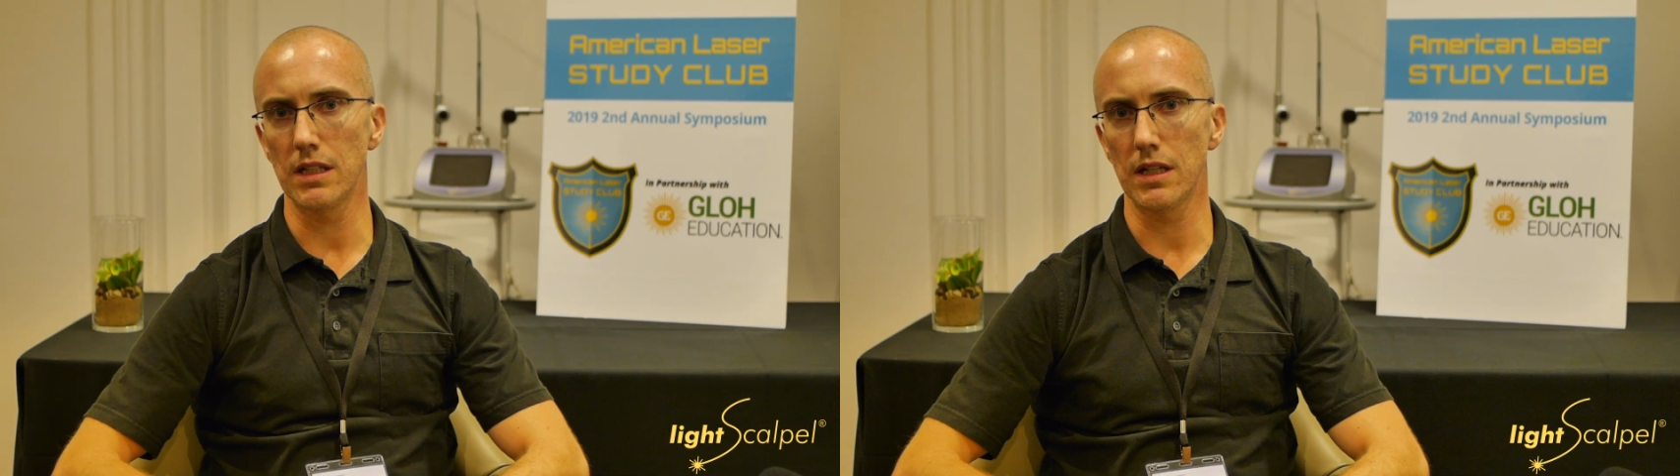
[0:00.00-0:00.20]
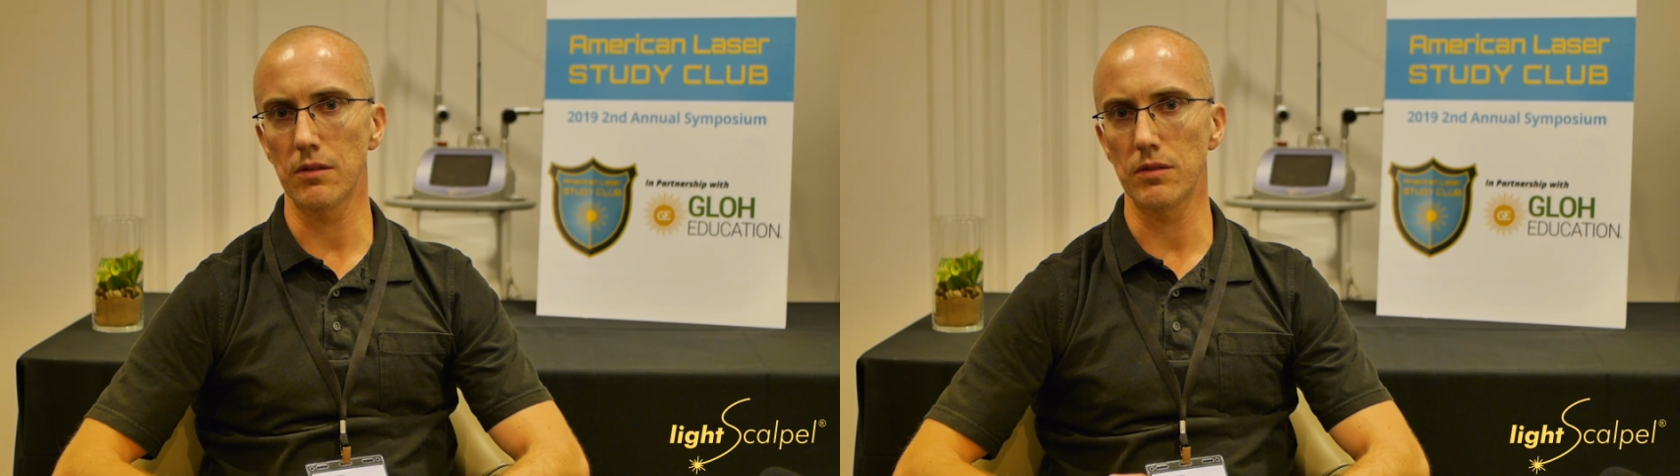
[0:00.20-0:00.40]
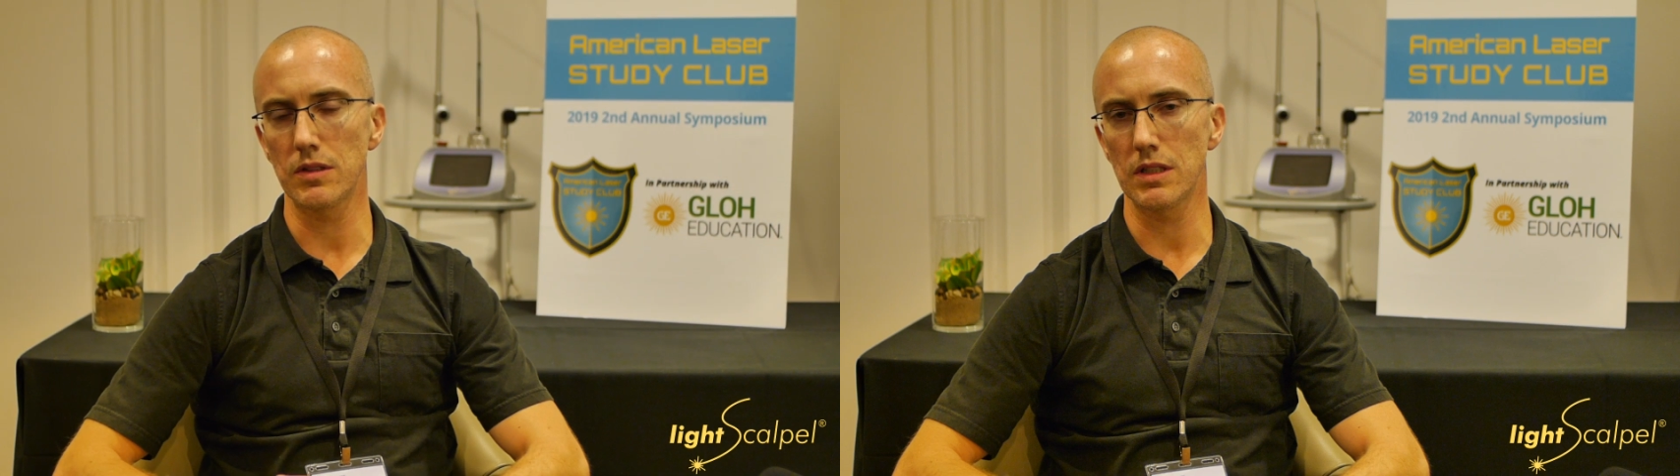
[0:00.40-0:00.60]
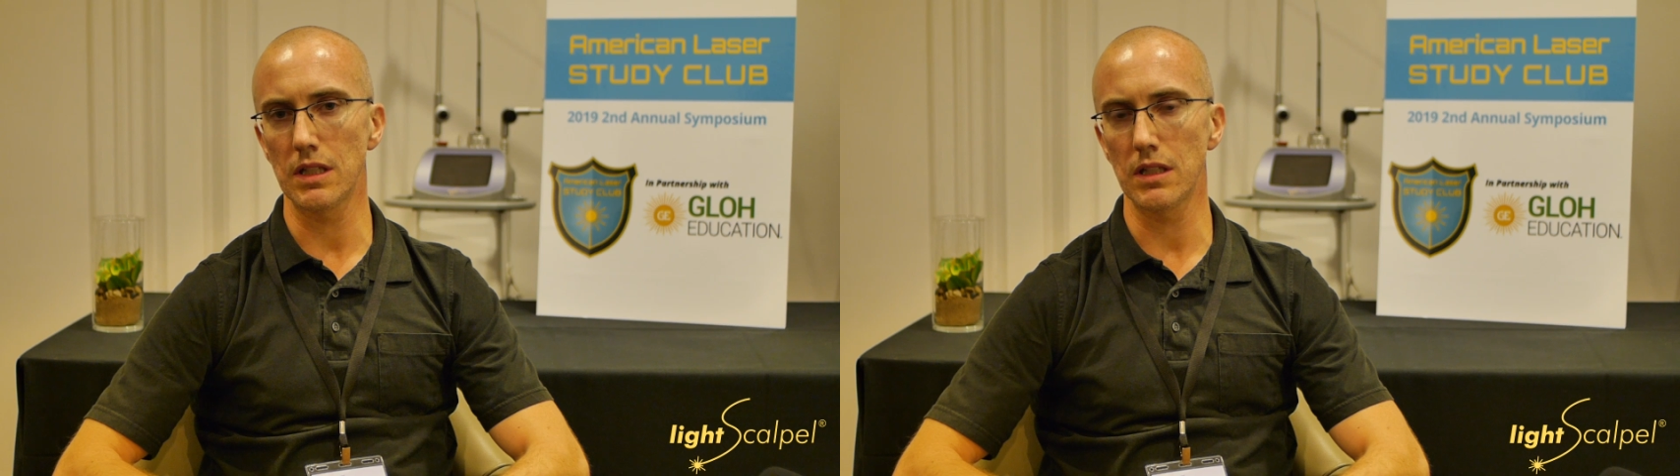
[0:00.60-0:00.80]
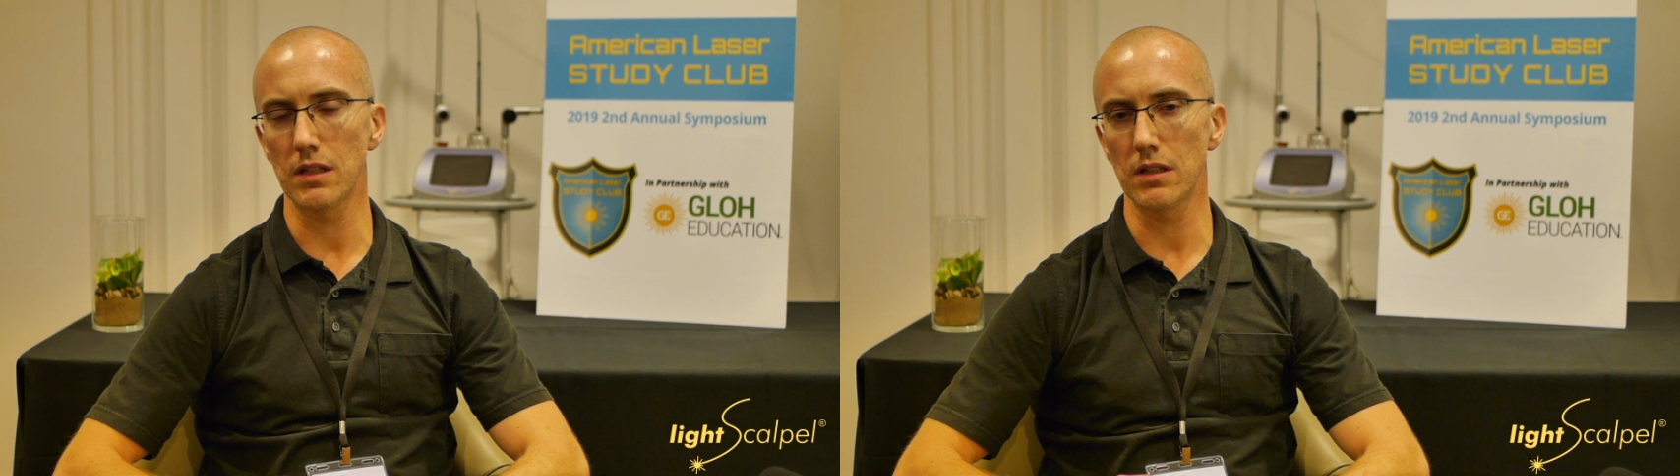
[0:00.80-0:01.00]
I was
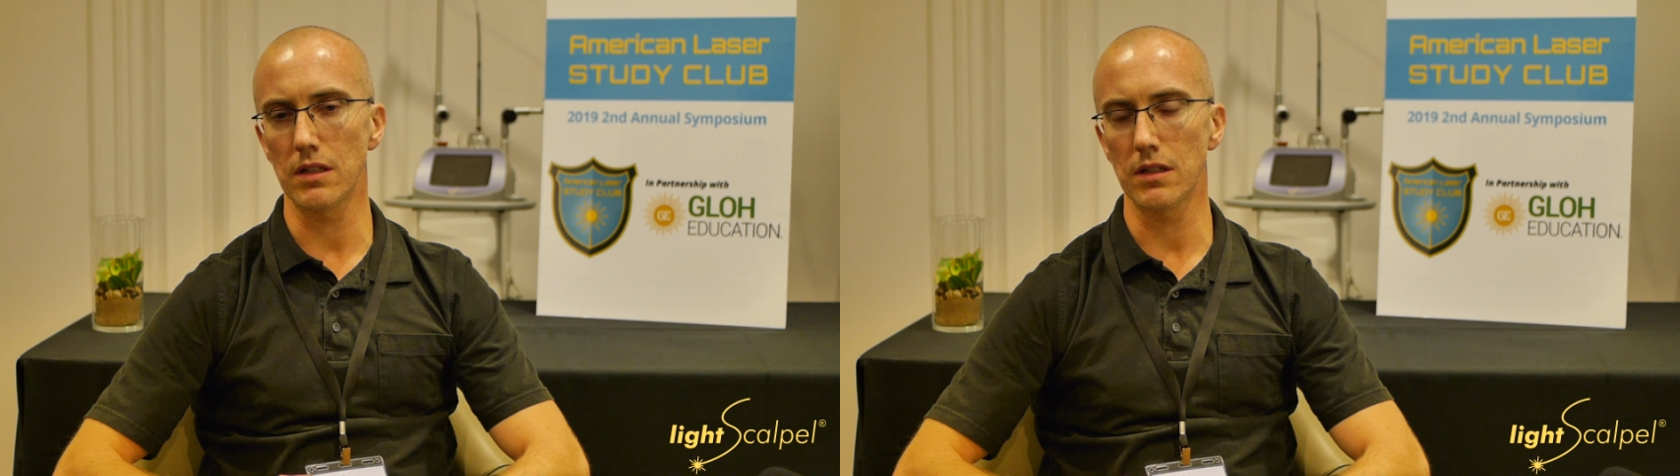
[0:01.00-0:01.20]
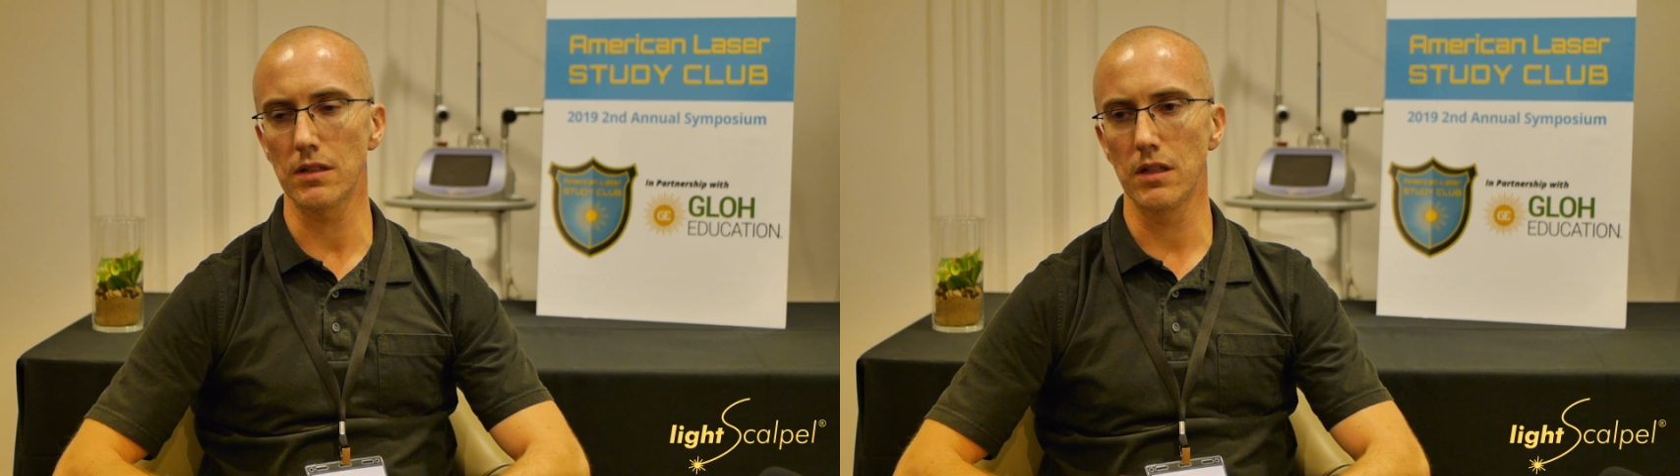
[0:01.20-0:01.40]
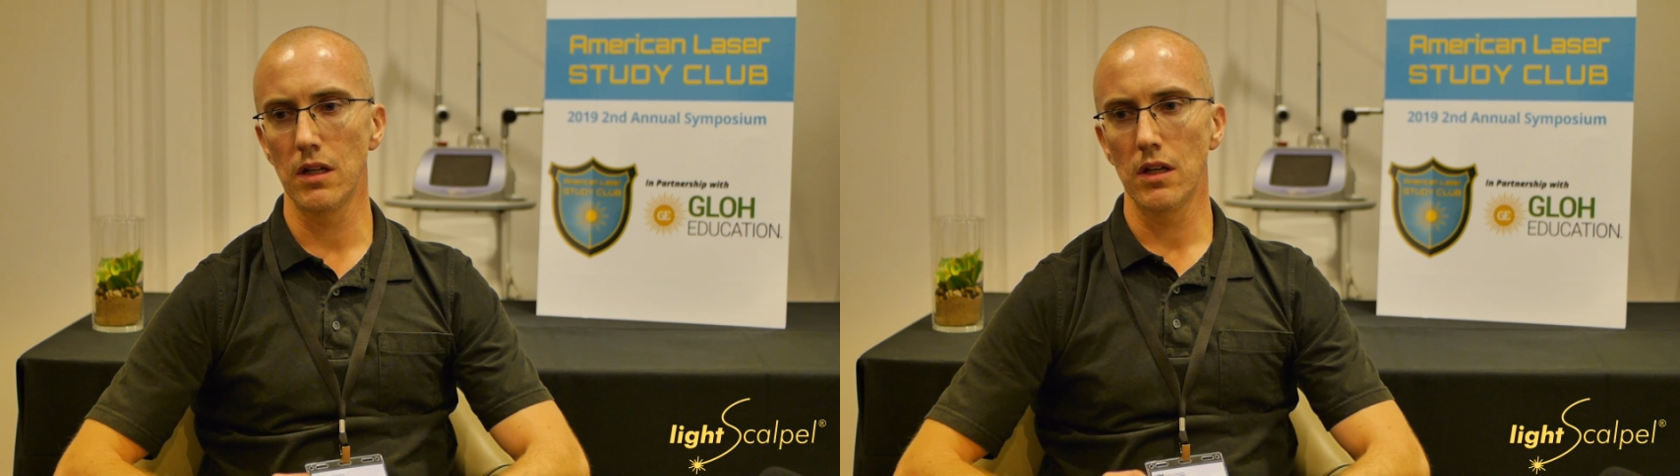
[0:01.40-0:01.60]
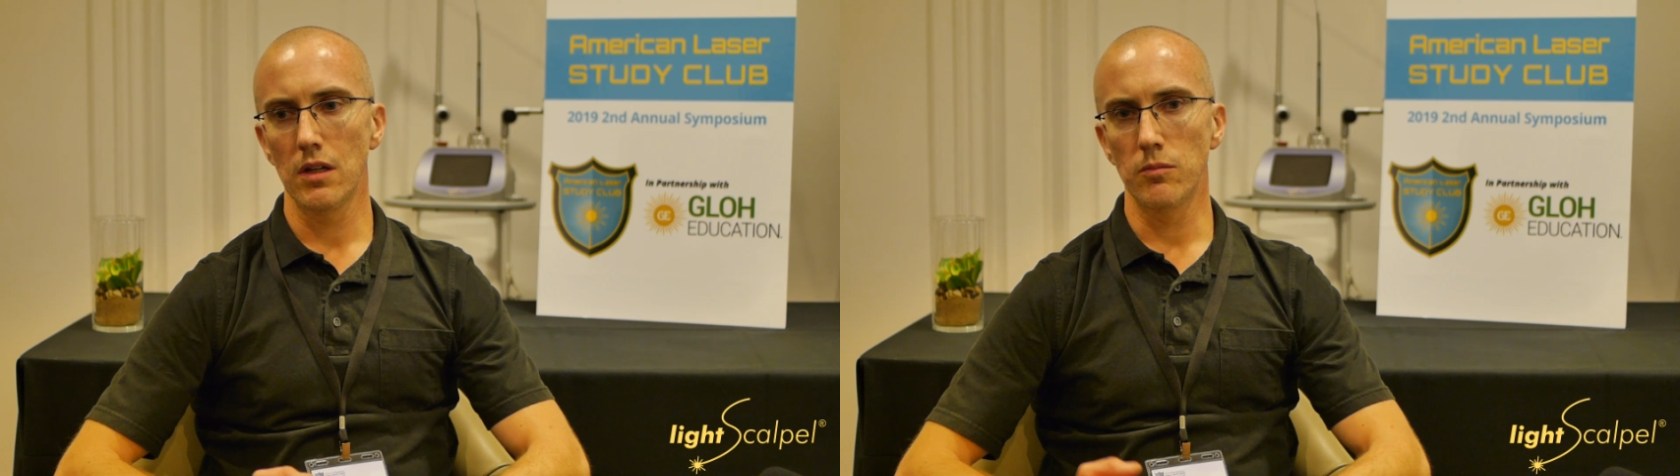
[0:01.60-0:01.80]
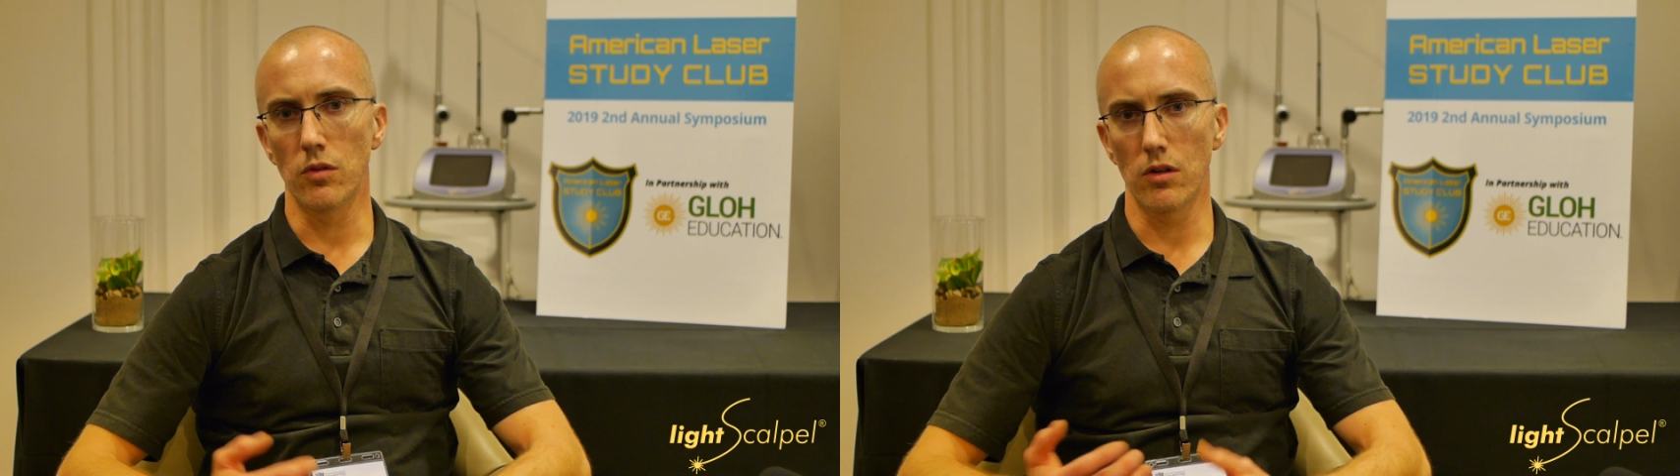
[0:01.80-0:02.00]
seeing
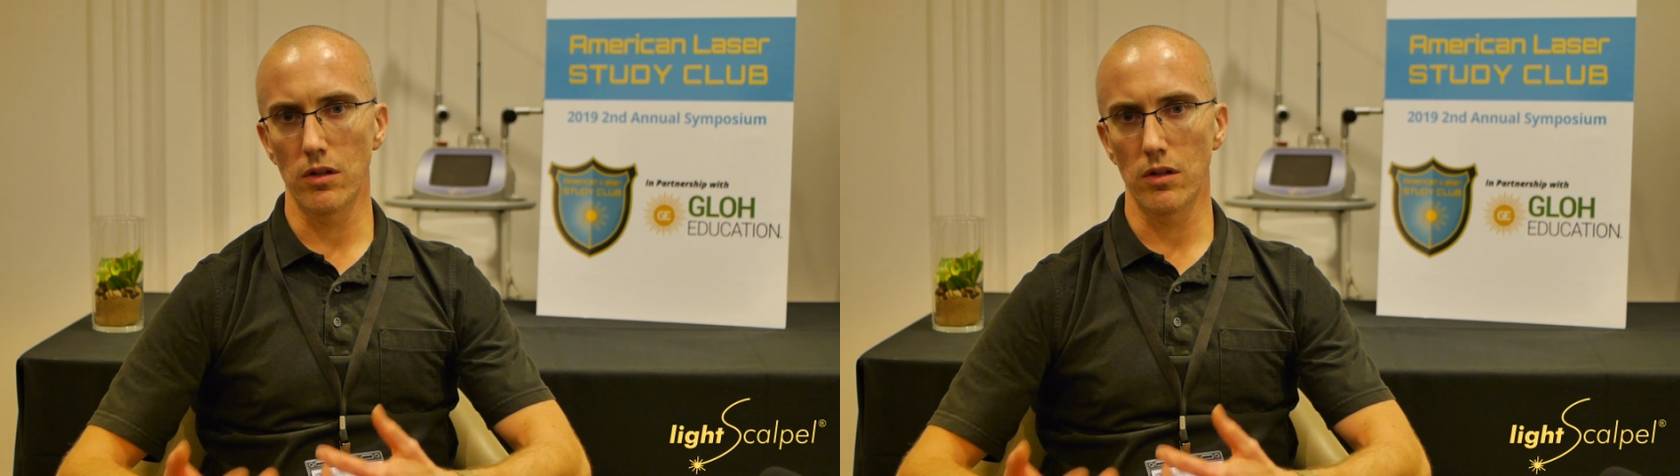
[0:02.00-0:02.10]
more